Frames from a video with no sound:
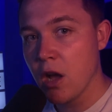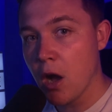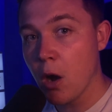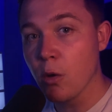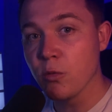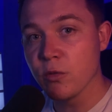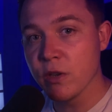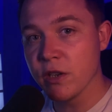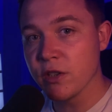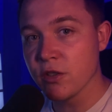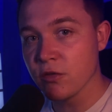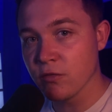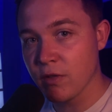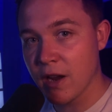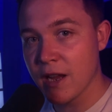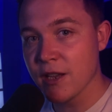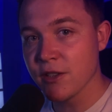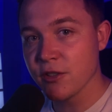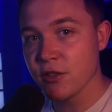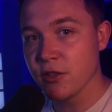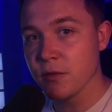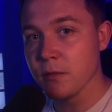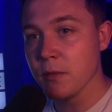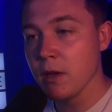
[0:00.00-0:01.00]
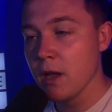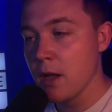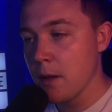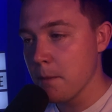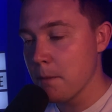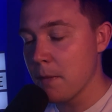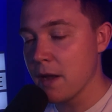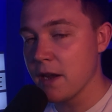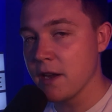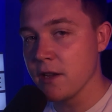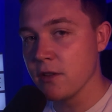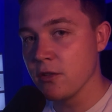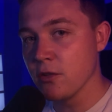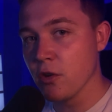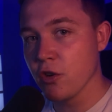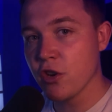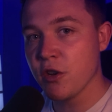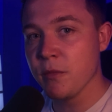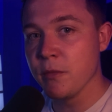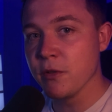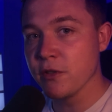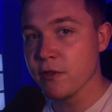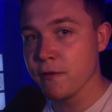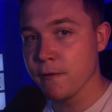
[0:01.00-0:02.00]
holding it to ransom, making
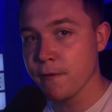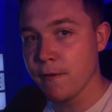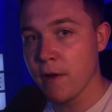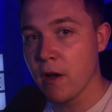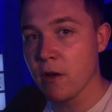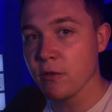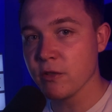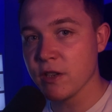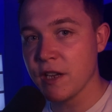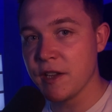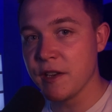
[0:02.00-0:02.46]
documents and files